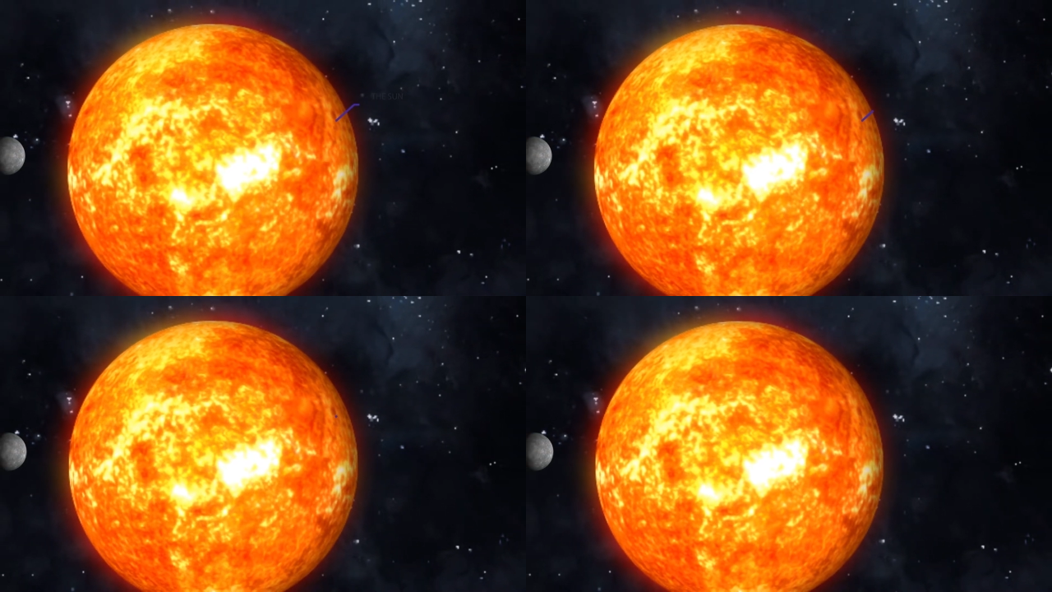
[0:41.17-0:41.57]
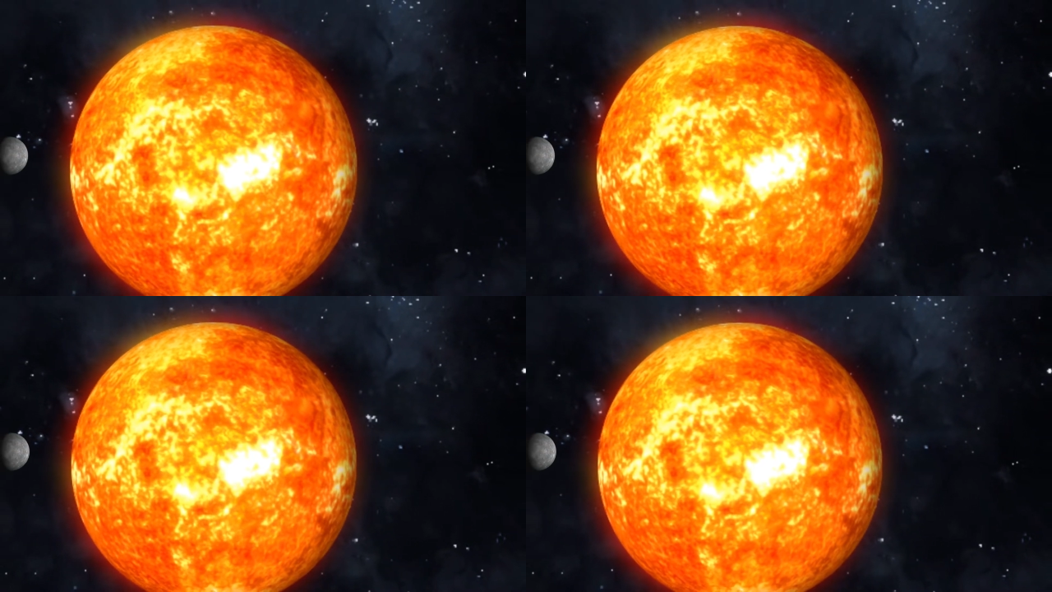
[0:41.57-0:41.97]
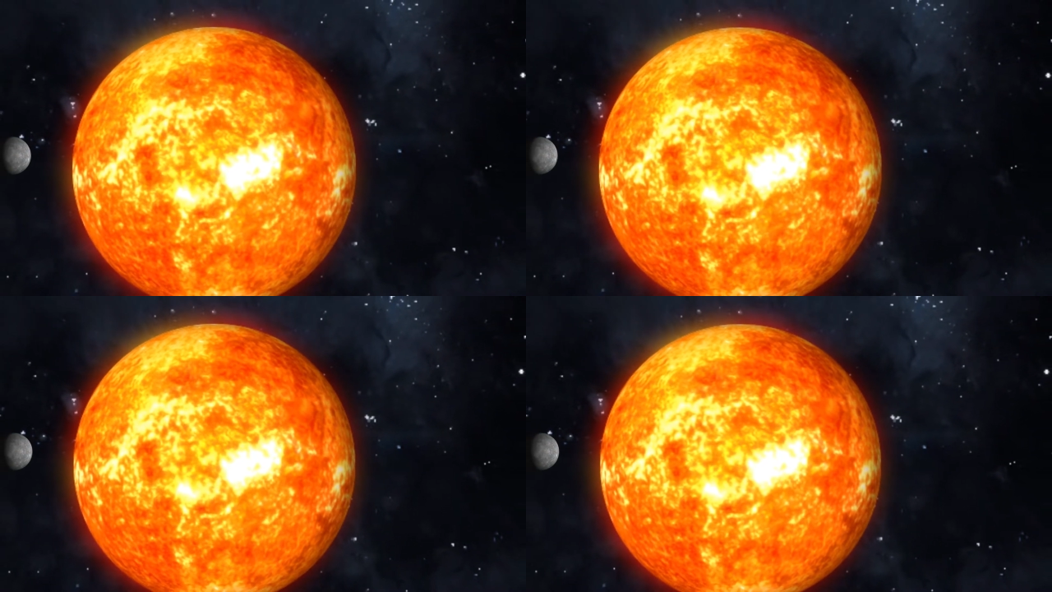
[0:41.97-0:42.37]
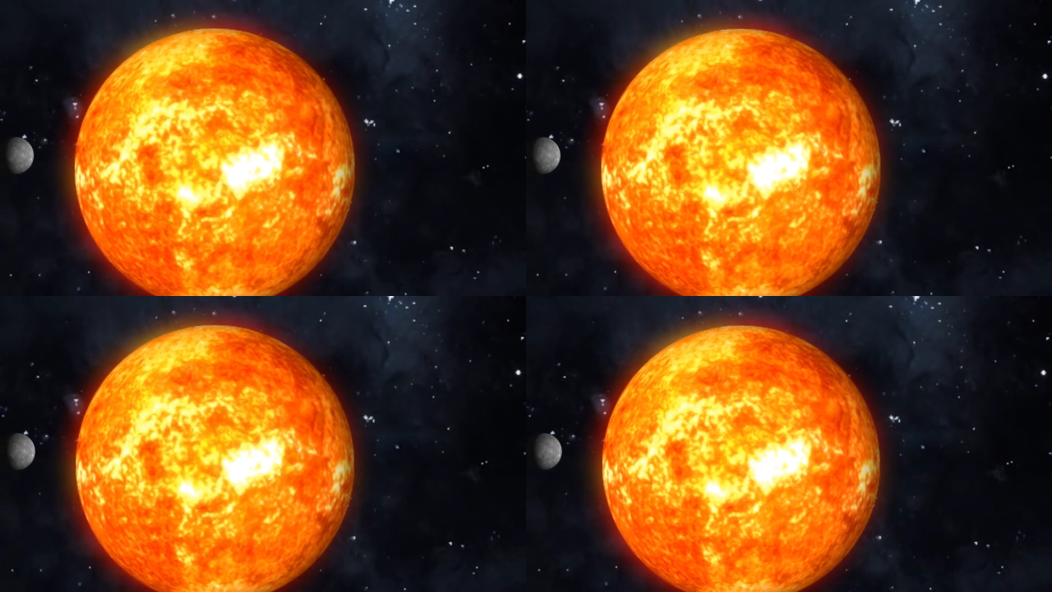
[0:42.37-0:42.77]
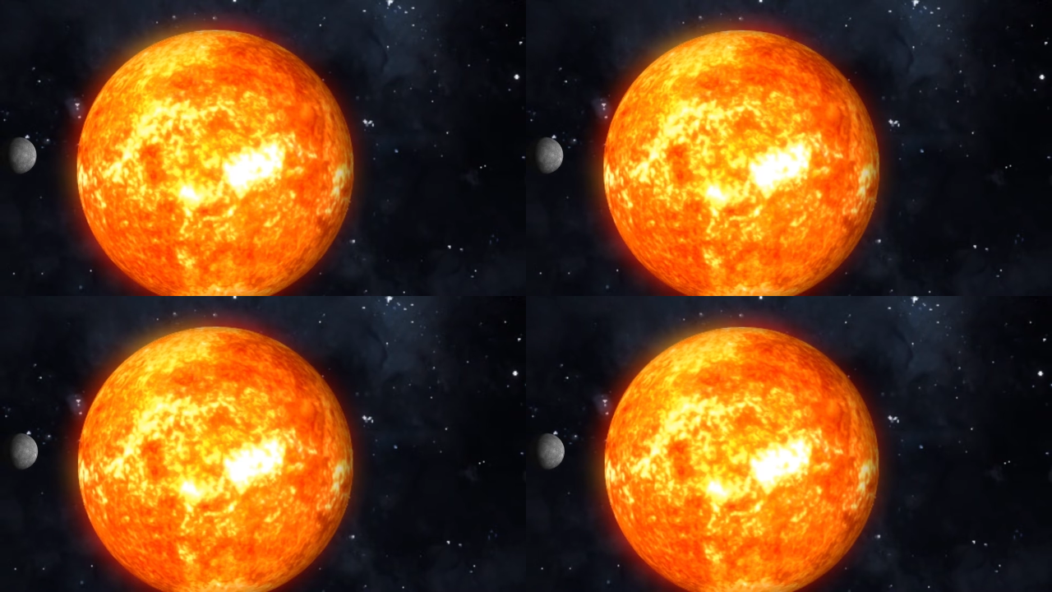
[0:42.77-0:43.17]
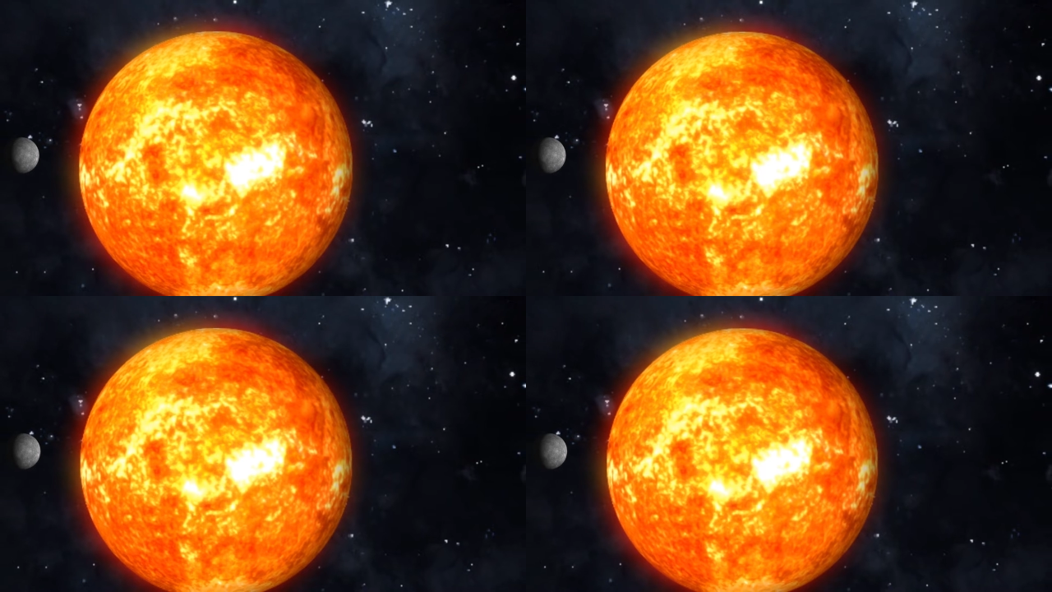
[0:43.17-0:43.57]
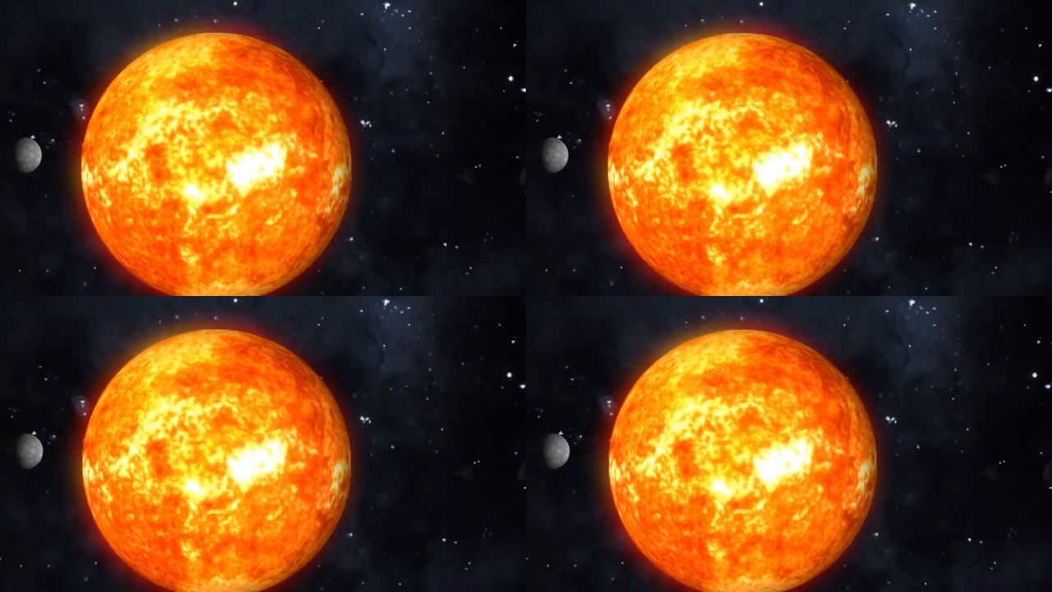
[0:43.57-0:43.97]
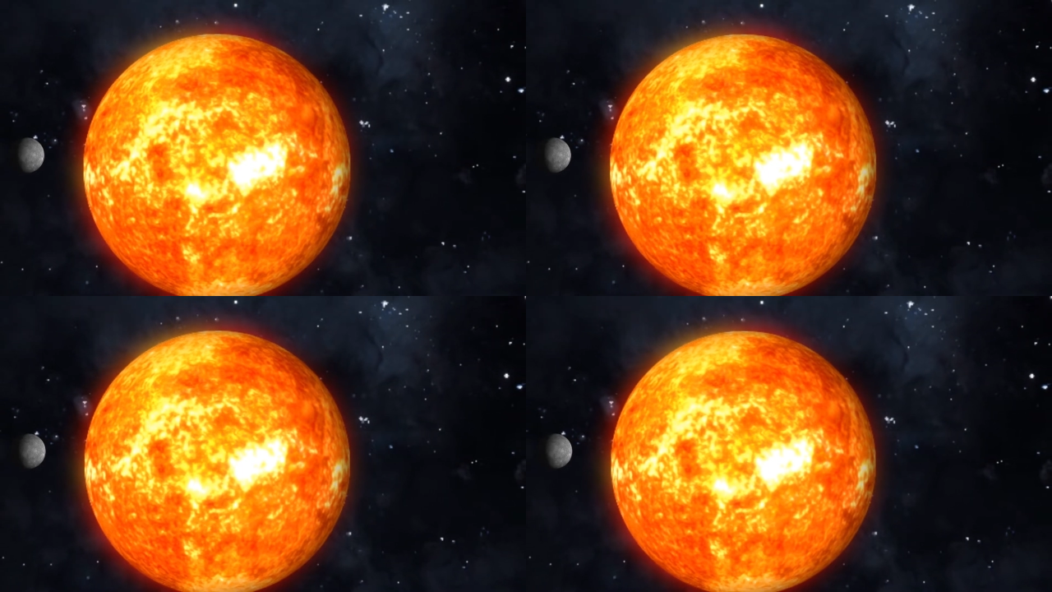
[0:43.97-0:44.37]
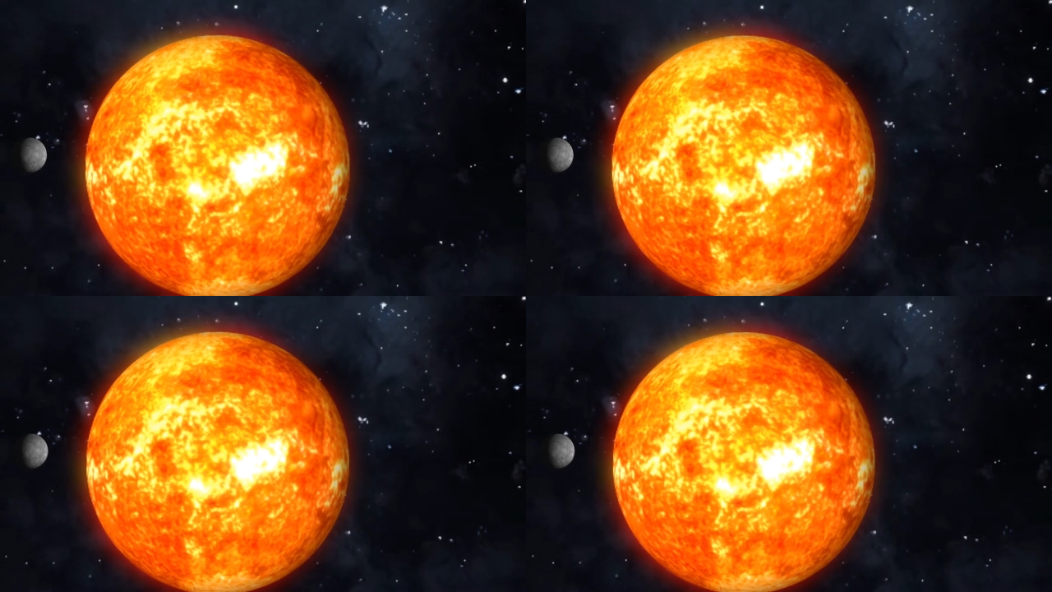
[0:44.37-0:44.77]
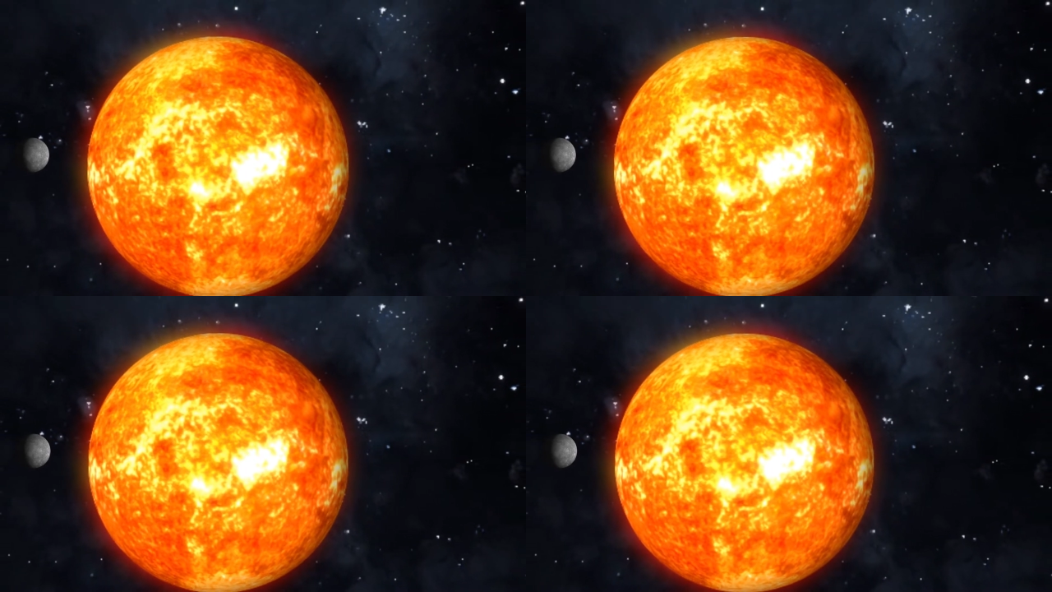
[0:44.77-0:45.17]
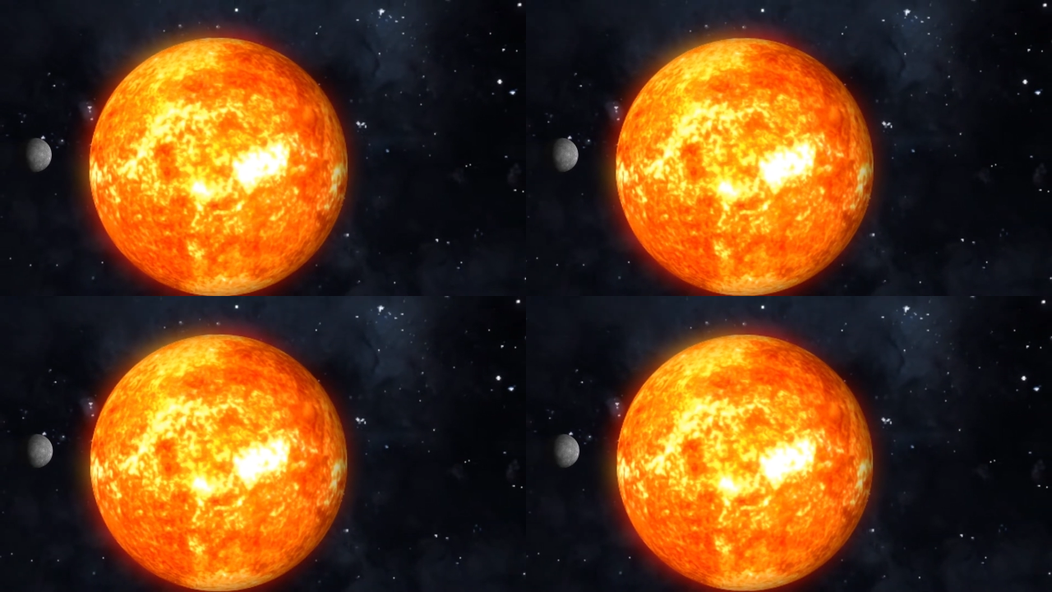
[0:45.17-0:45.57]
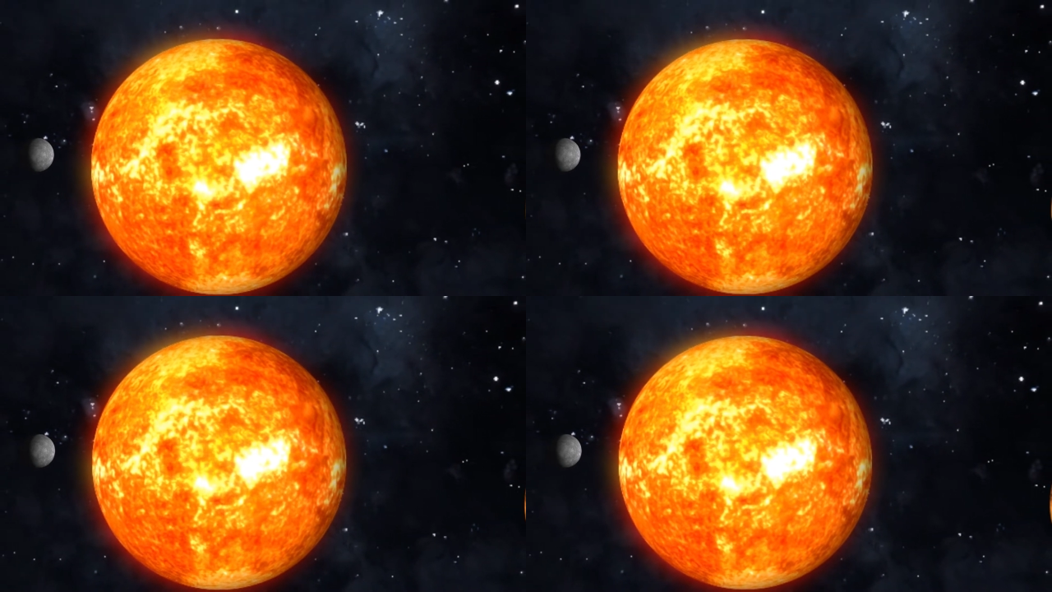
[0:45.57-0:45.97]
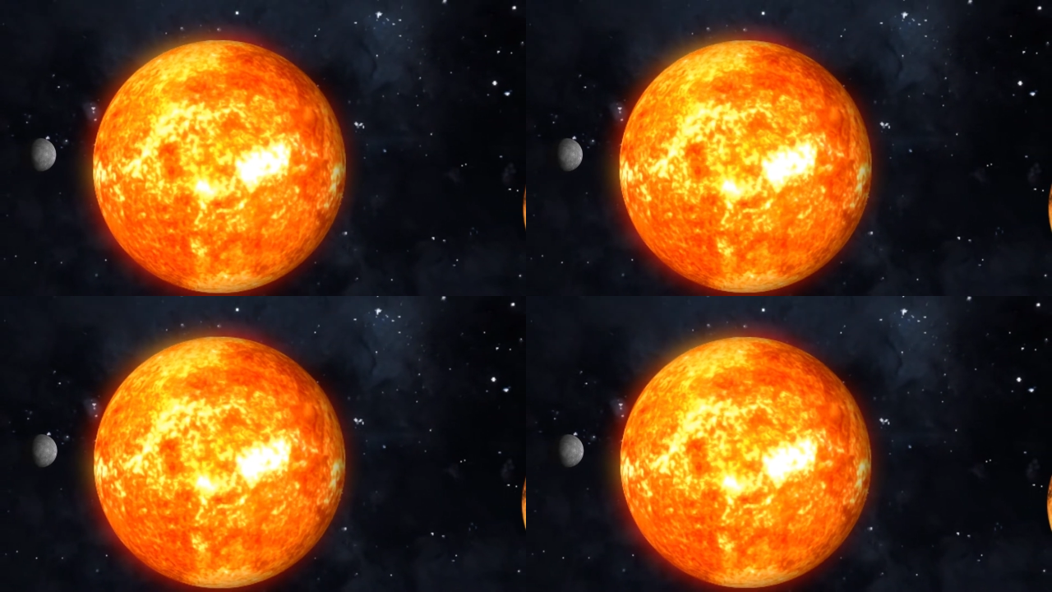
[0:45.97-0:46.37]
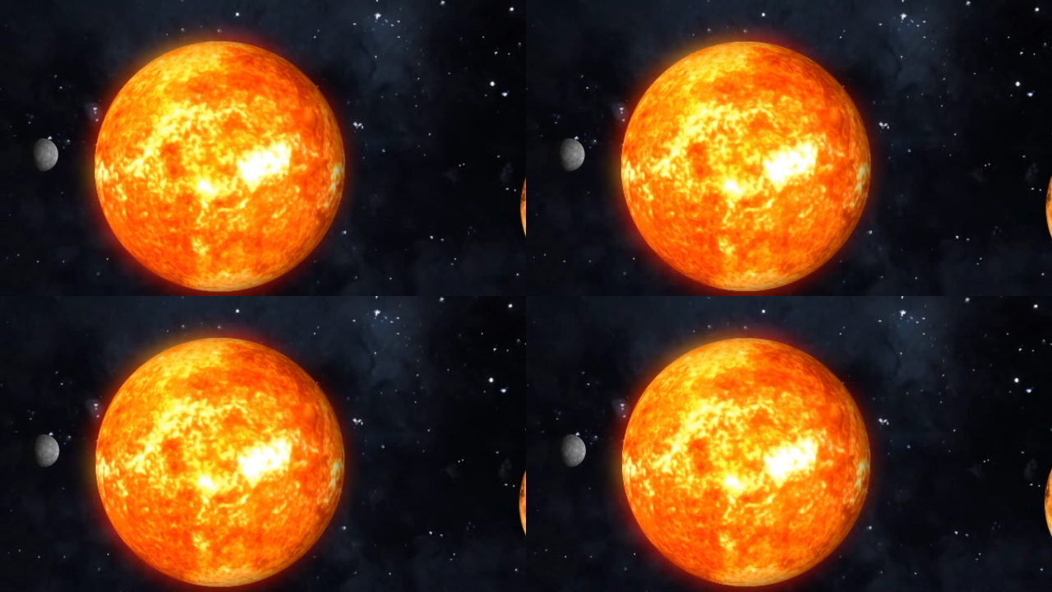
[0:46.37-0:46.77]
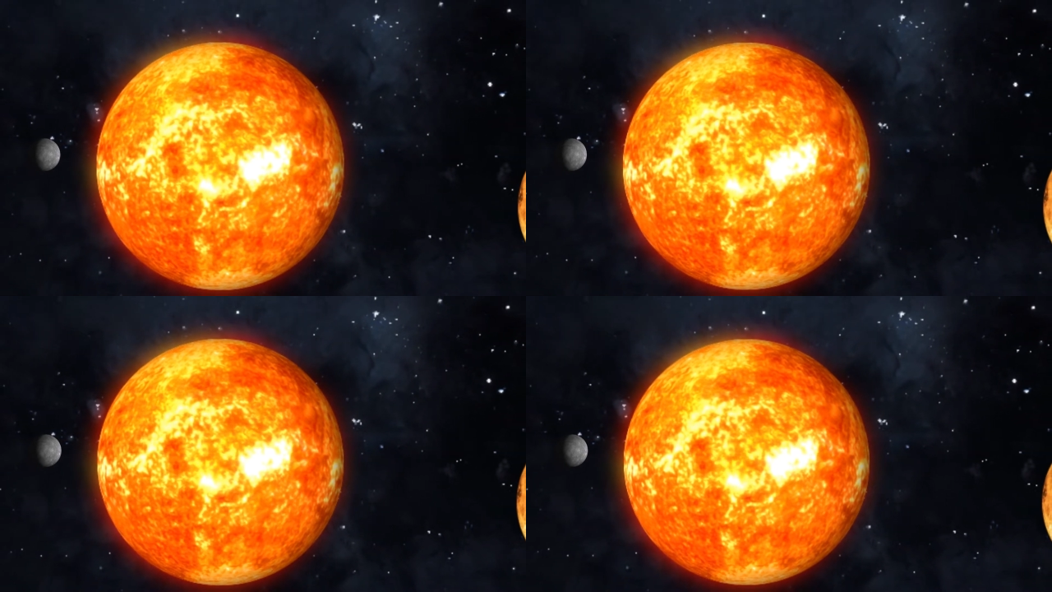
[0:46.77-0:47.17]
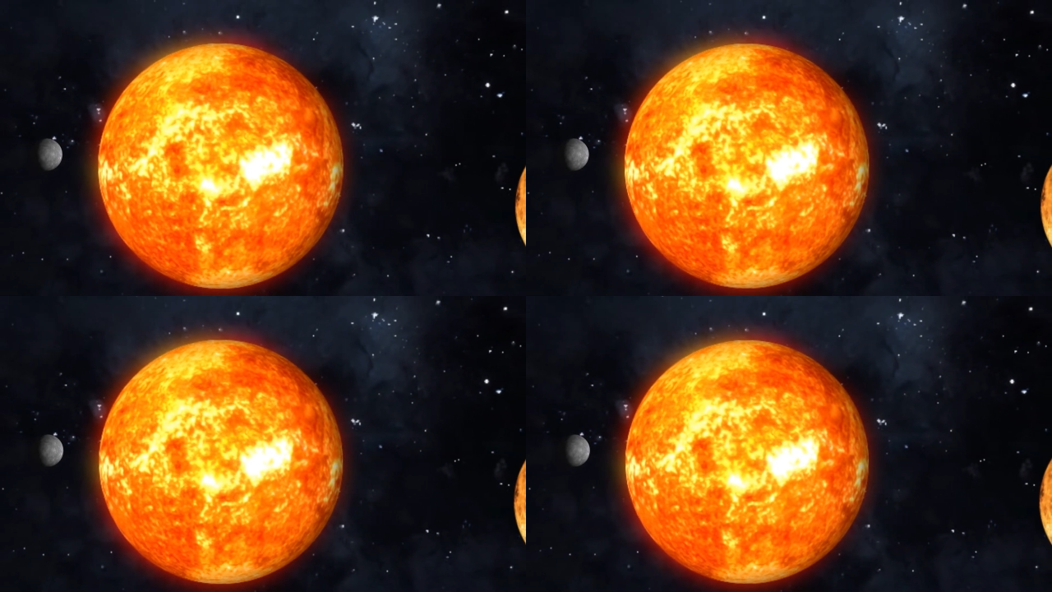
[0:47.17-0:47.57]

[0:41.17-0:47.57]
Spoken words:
No face is visible, so there are no lips to read.